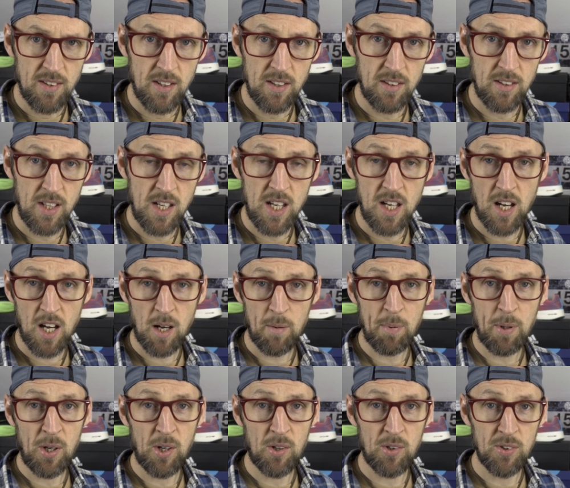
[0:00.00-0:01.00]
that the
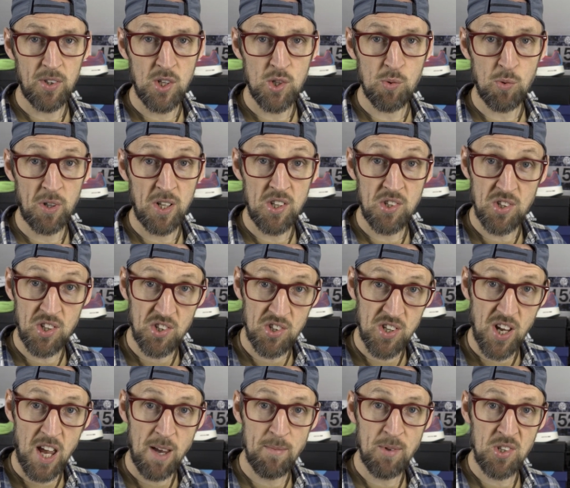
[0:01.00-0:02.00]
upper on this one is the
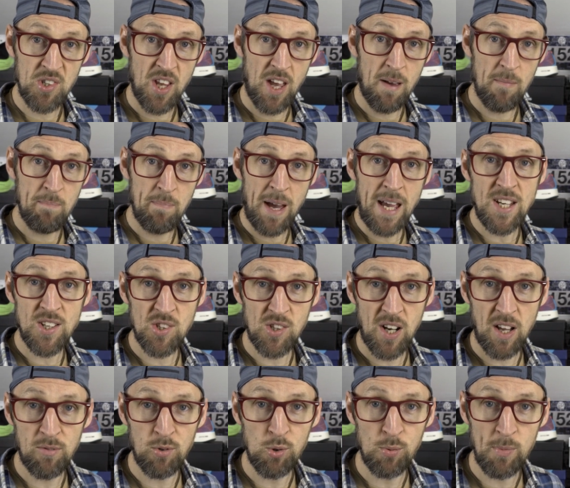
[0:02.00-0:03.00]
same as their base
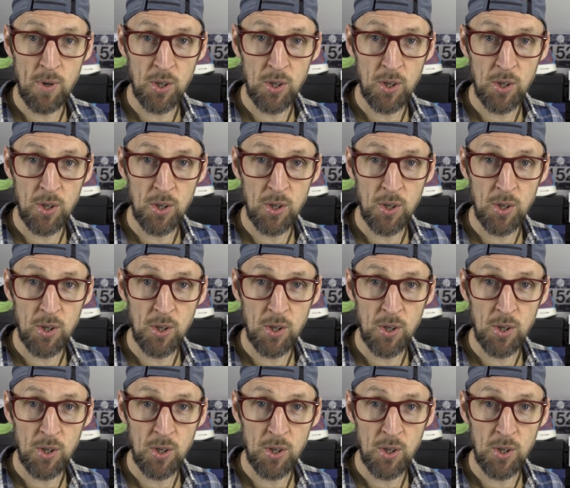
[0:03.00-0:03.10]
level